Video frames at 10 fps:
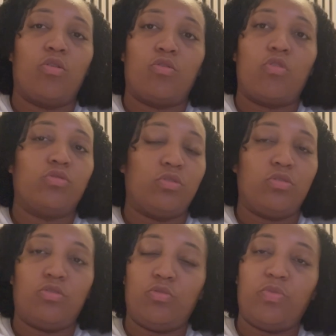
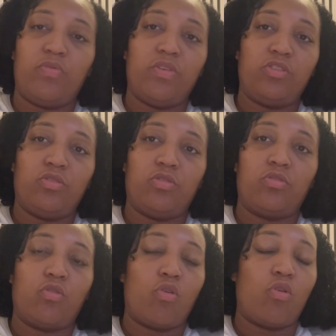constant supervision,
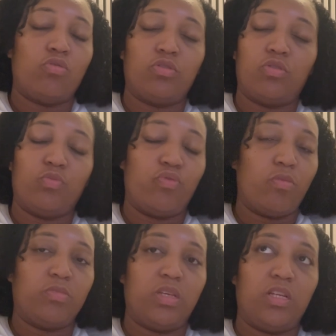constant
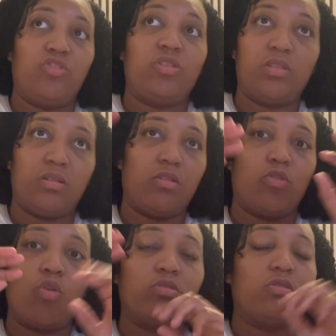prompting, just
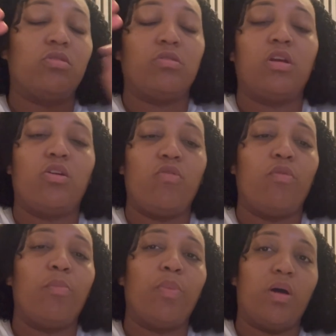constant looking
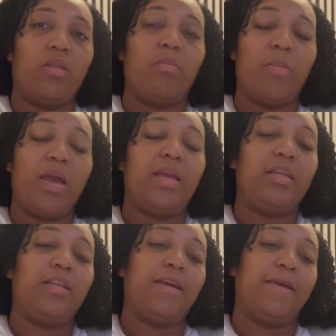over. But the
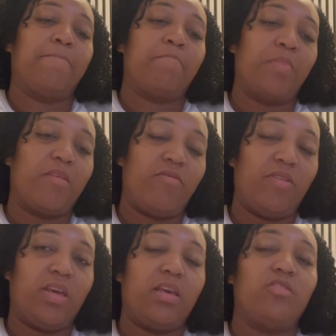main
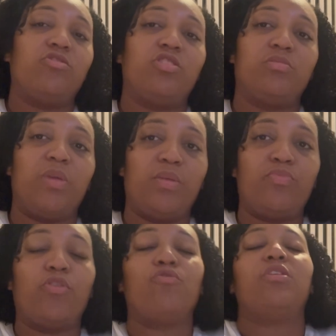thing is she's made
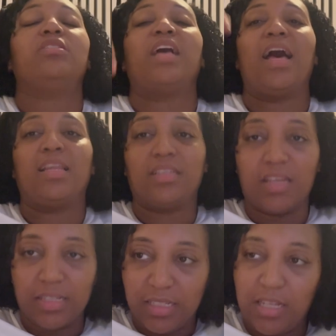progress and
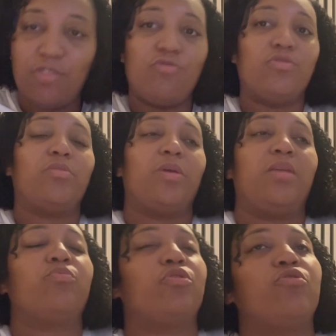continues to
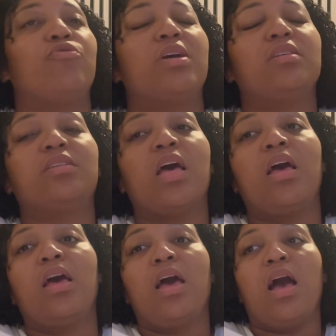make progress.
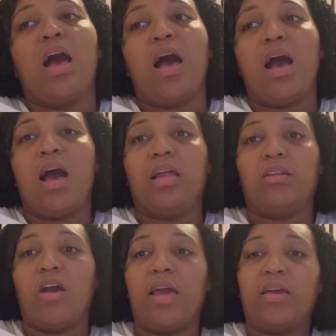And
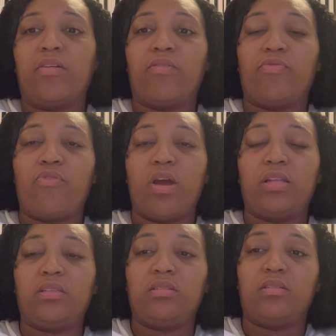like
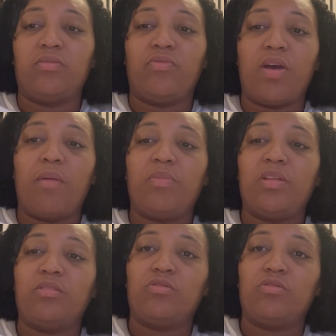friends and family that's